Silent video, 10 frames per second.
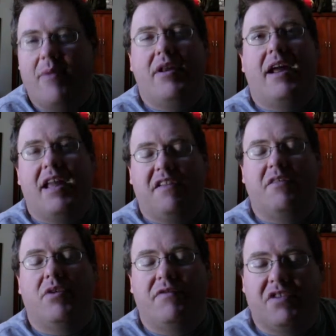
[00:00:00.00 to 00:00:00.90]
mean, I guess
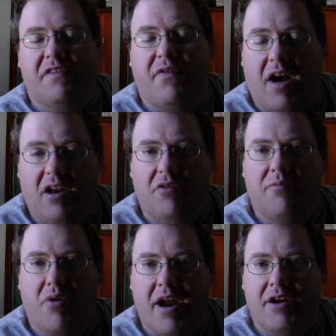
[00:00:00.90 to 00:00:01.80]
he would have just
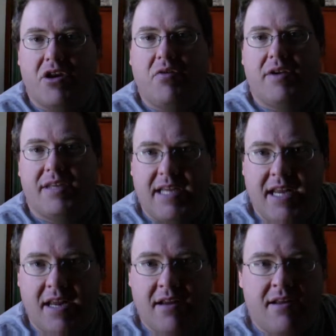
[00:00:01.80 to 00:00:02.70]
followed Brando and
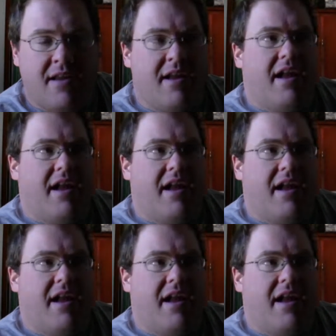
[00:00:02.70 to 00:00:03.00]
Dean